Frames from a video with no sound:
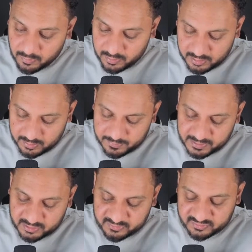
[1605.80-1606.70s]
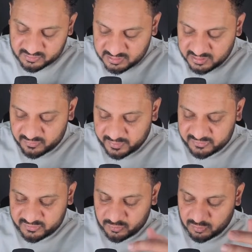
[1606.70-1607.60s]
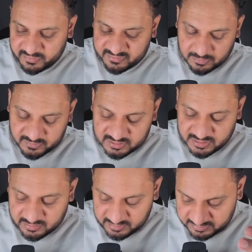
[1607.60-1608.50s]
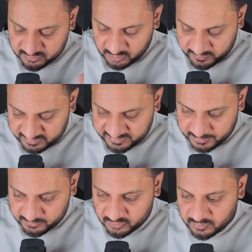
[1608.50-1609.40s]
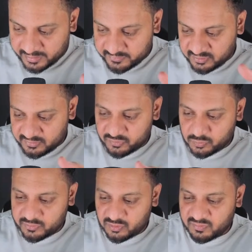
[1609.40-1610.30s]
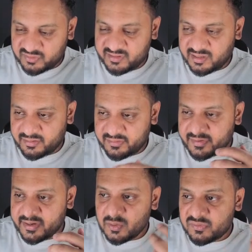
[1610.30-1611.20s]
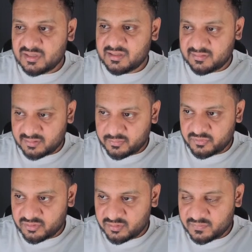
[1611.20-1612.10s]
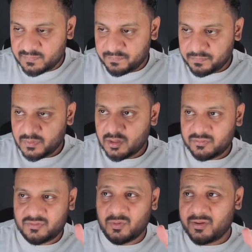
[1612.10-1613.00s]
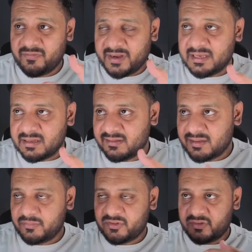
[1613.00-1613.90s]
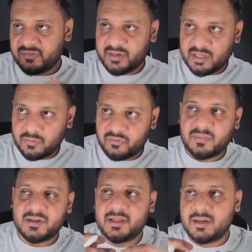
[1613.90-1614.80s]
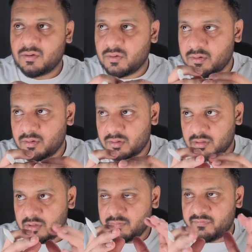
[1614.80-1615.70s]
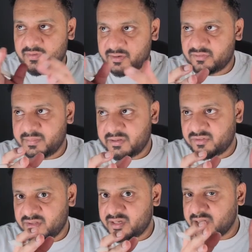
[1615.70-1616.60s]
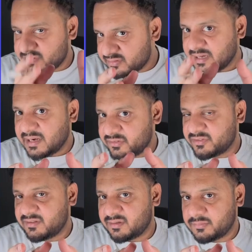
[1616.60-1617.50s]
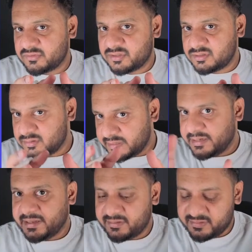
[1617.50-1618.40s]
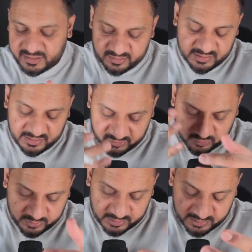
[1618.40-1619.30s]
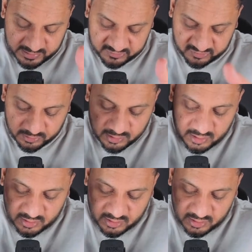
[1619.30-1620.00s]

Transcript: because these questions always come in the sort of exam, so I've seen students always saying reducing consumption. So okay, fine, consumption is reduced, but then first mention the discourage consumption, and hence that leads to a reduction. So